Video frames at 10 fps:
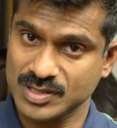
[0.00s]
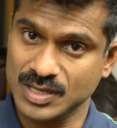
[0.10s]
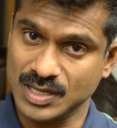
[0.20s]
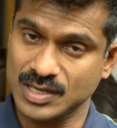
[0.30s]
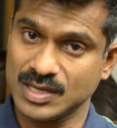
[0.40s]

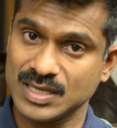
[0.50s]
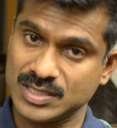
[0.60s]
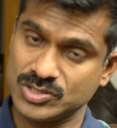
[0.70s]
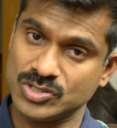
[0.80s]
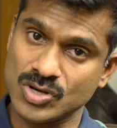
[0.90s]
and it
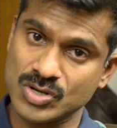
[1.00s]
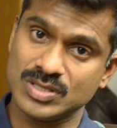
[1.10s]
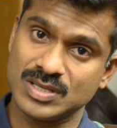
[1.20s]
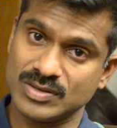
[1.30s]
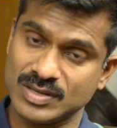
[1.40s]
is not
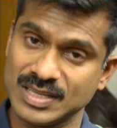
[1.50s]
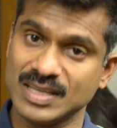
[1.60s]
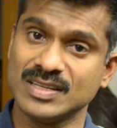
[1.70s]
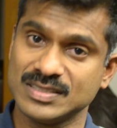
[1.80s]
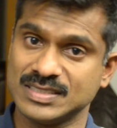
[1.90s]
the
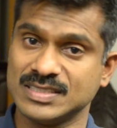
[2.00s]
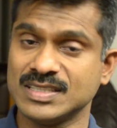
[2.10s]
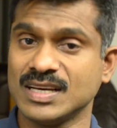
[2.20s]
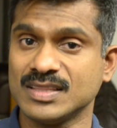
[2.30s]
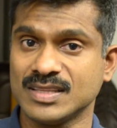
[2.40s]
real
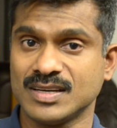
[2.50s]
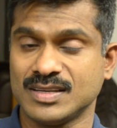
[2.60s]
Siddhanta.